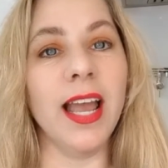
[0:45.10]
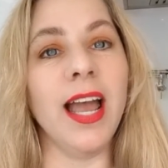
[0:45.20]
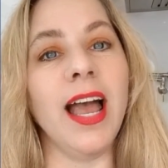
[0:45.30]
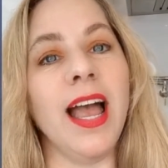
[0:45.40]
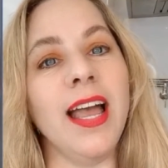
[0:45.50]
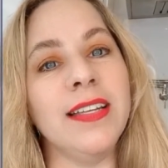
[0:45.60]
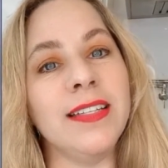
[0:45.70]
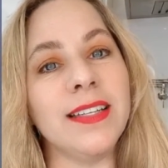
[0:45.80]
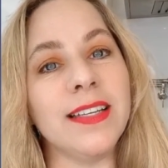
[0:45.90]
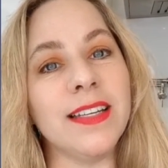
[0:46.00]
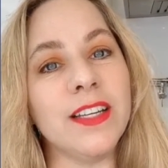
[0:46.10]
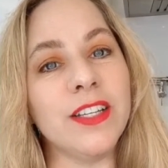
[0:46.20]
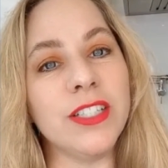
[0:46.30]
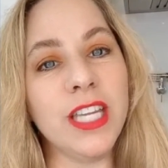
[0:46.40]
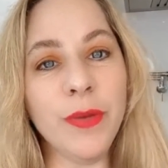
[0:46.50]
And
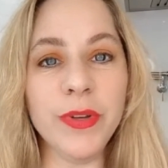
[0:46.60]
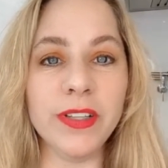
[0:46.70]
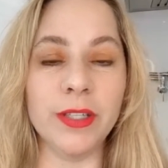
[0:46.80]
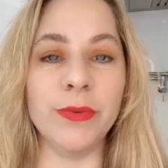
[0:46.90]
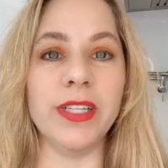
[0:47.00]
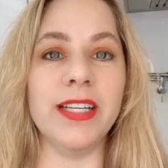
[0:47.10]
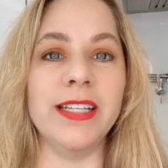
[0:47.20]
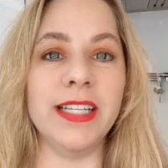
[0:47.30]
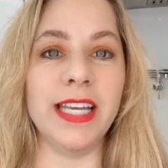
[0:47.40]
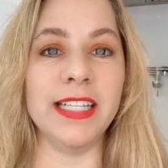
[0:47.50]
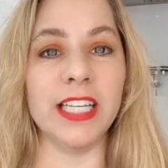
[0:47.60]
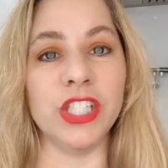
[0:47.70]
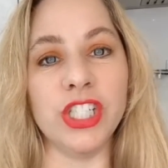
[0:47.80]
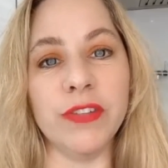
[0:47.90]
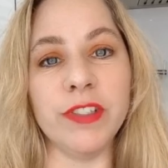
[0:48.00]
typically, what indicates a
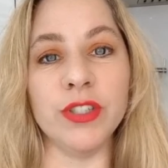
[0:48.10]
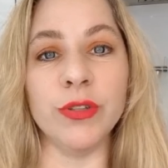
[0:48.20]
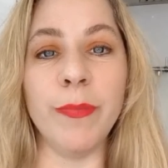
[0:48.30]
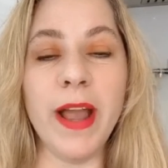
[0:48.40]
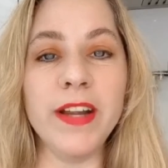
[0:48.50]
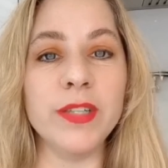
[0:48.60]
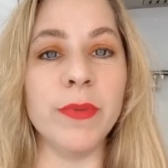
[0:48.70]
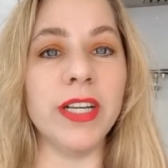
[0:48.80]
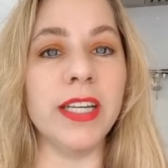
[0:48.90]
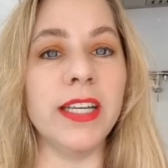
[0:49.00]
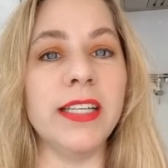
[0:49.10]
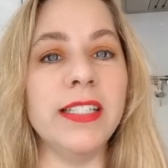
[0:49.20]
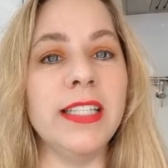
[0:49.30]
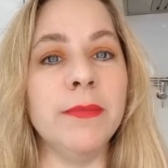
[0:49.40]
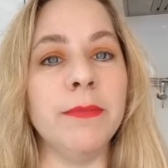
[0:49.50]
shift into a buyer's market is the
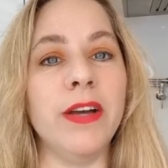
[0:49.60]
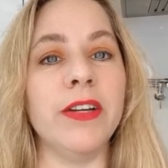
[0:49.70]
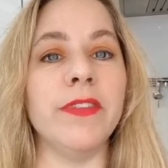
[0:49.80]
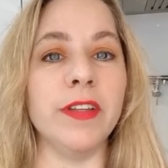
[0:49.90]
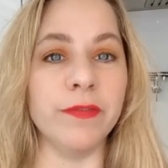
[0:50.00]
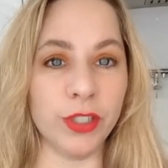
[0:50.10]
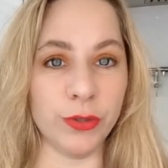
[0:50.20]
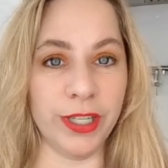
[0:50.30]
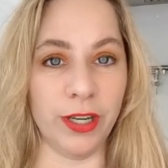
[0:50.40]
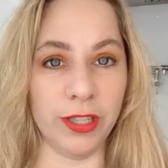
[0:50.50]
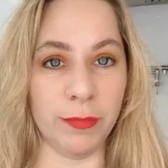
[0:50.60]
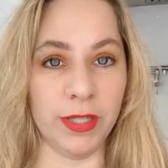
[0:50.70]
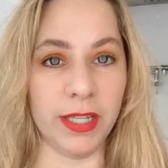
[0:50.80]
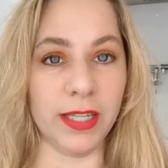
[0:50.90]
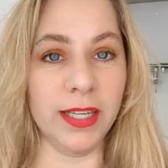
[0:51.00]
amount of inventory on the
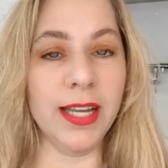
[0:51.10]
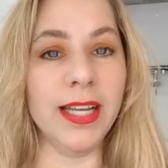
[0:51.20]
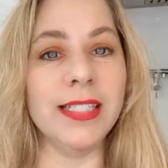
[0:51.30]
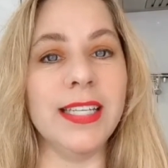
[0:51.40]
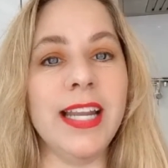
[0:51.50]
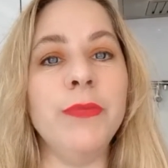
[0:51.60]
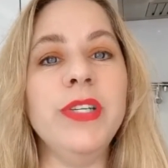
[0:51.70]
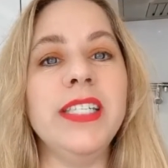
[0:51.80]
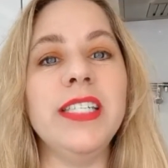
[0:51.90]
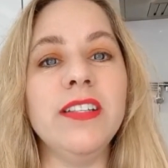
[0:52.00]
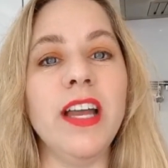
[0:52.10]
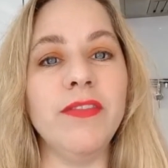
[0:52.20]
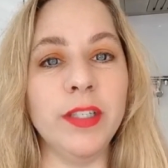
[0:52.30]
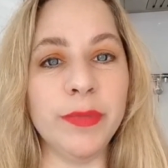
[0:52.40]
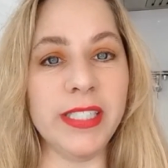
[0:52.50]
market. Today, we still have
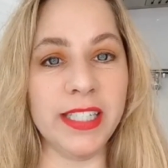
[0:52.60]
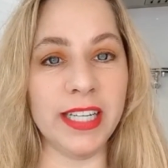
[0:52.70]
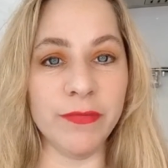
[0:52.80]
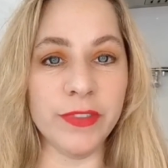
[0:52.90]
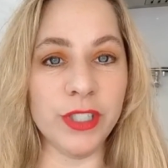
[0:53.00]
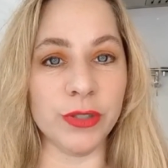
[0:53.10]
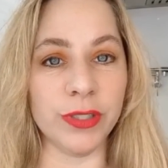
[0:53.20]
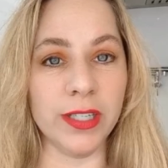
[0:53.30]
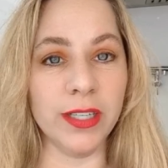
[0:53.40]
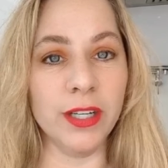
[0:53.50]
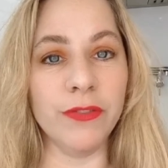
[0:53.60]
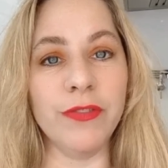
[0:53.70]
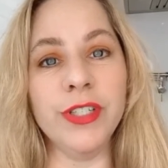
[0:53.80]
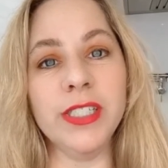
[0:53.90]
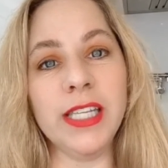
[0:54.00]
limited inventory. For
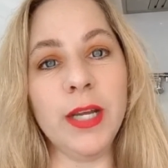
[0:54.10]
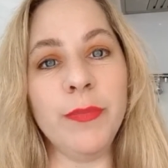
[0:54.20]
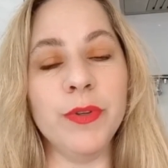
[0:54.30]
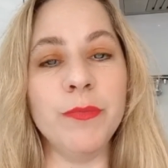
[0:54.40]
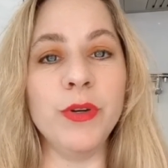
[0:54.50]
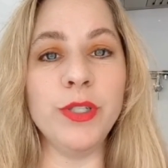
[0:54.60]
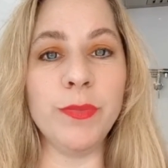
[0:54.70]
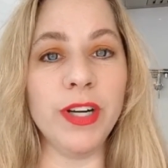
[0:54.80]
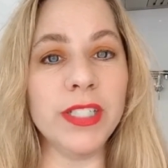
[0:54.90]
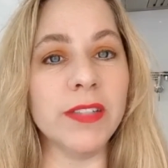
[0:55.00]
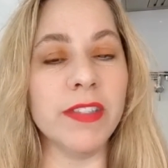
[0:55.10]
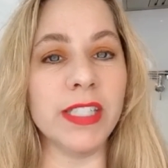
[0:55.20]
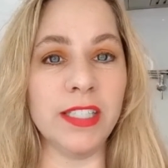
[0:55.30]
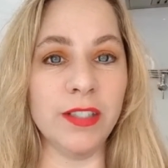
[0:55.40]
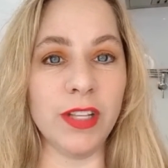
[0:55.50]
example, in most parts of the city
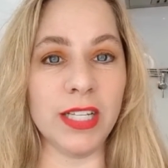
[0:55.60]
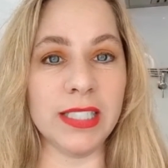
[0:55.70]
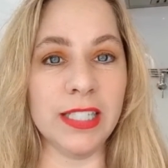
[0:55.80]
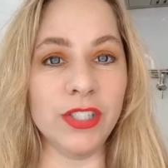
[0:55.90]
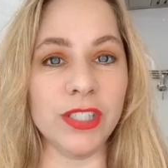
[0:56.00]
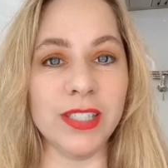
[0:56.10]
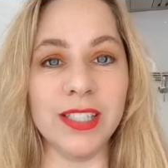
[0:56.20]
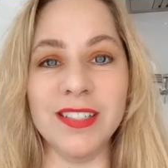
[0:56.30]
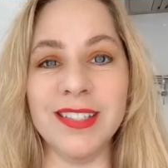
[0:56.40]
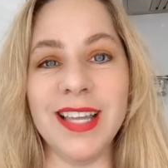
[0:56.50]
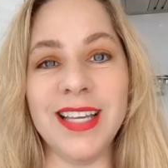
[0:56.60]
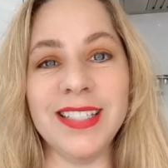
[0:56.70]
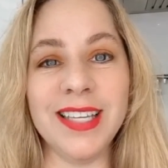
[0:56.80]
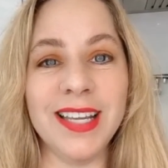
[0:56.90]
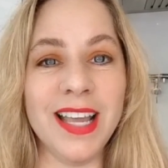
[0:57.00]
of Los Angeles, there's less
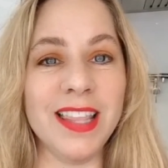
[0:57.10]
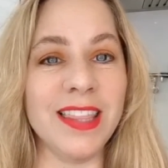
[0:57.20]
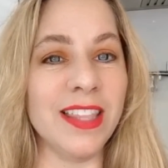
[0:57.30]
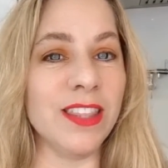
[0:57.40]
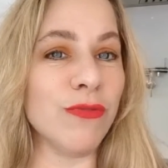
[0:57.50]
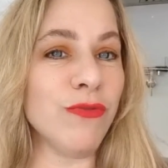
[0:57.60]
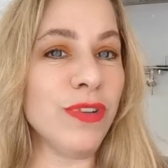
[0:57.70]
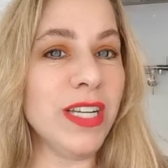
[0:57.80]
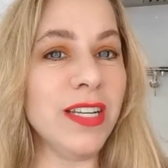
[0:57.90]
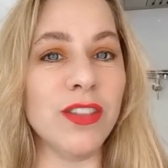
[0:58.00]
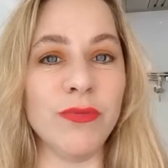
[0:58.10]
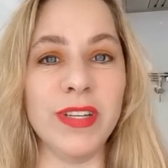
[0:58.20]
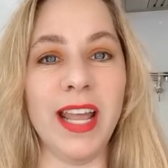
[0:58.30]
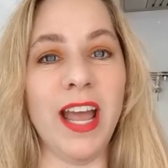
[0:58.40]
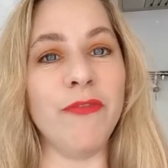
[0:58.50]
than three to three and a
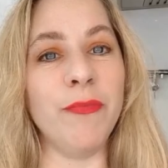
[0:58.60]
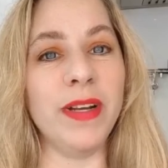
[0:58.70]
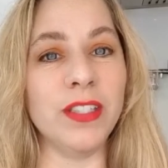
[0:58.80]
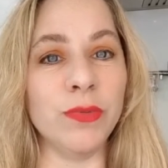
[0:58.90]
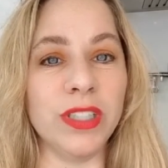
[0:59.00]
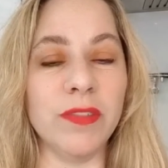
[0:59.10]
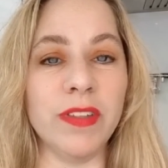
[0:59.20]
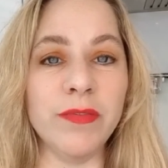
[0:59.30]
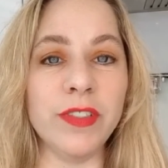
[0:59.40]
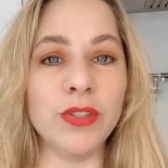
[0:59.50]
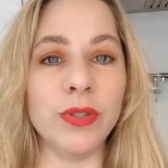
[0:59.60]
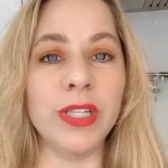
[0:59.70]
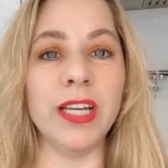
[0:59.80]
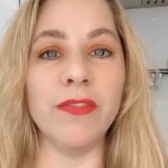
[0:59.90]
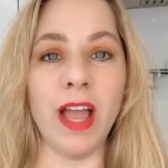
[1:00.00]
half months worth of inventory
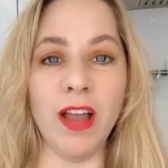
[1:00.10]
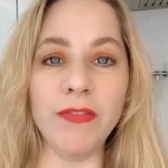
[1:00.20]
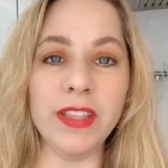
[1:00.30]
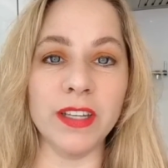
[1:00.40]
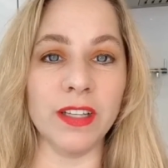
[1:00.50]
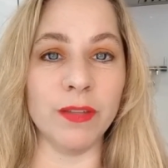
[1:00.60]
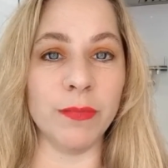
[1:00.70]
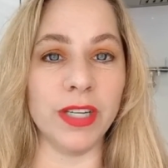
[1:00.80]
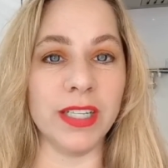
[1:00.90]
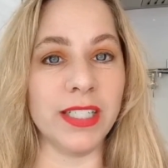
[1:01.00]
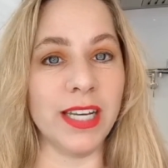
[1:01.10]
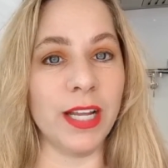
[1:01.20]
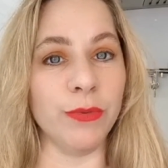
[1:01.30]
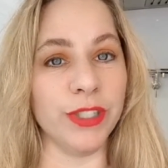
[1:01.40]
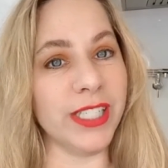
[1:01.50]
if everything on the market today were
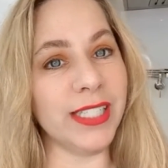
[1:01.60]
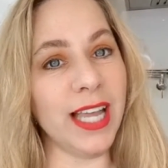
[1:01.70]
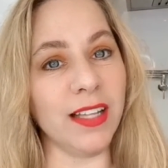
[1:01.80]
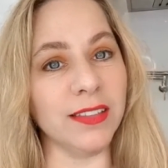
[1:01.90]
to sell.